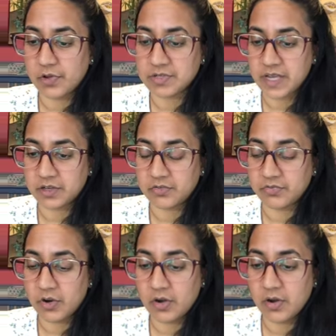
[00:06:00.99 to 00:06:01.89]
There's that
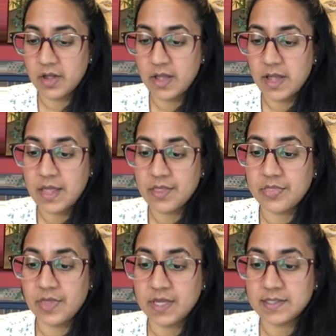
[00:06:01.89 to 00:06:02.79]
converter.
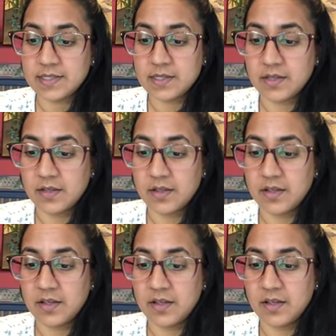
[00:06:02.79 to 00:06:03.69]
This
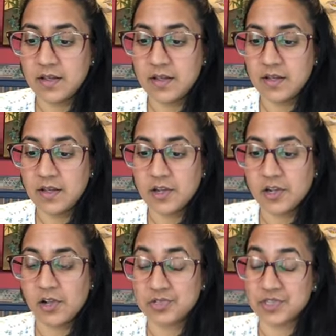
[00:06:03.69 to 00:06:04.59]

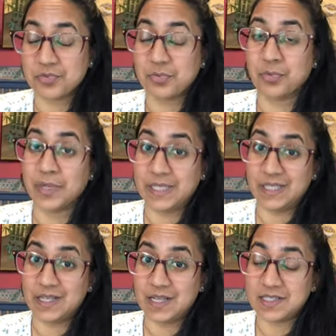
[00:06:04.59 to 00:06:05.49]
closes
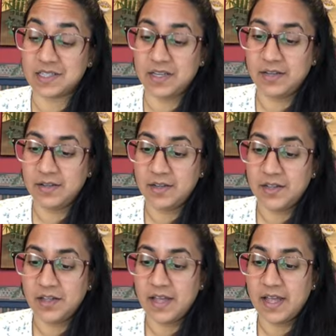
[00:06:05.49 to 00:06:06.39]
really nicely.
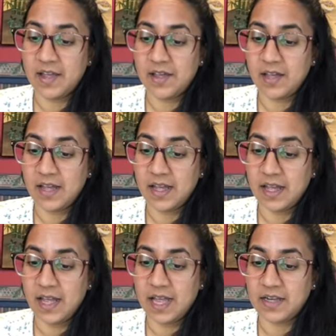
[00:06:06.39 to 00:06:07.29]

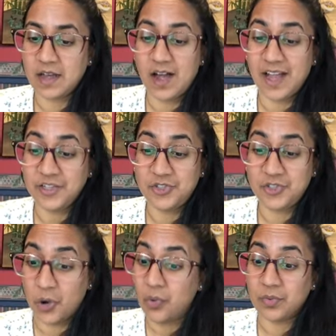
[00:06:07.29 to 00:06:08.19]
And I
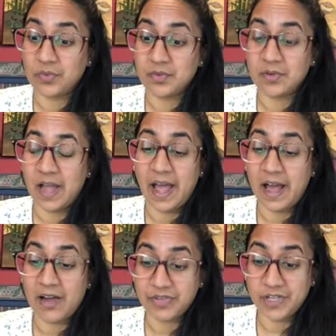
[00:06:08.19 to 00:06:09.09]
don't
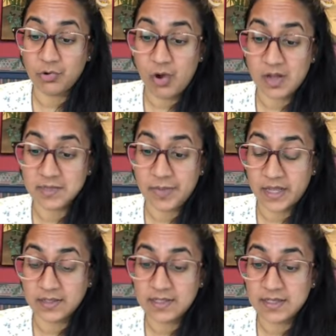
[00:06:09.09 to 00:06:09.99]
have any cross
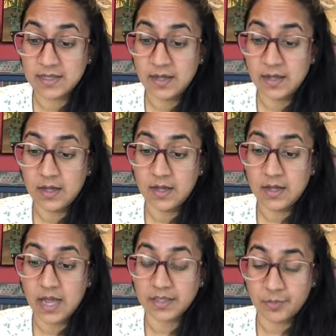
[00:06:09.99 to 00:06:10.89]
pens
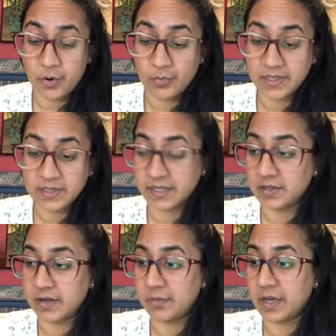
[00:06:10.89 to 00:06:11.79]
at the moment,
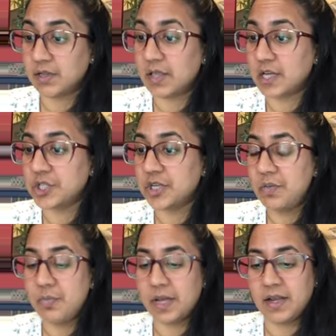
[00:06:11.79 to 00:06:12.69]
like none in my
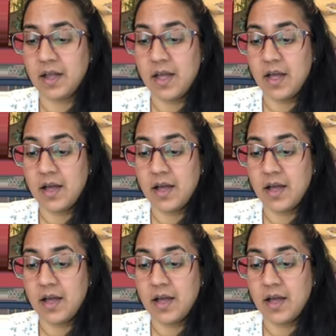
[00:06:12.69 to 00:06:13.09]
collection, but